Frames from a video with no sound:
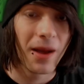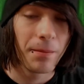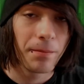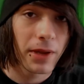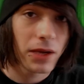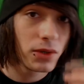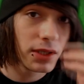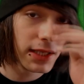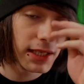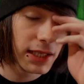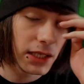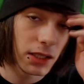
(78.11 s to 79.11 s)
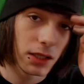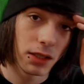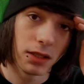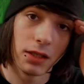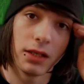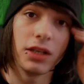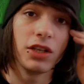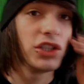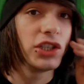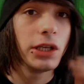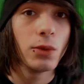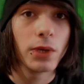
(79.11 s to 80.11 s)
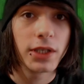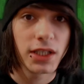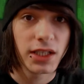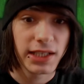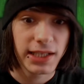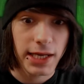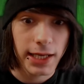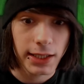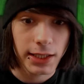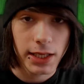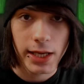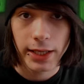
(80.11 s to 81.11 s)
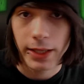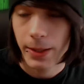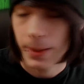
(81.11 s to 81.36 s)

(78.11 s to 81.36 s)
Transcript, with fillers: Apparently, she wasn't dead yet,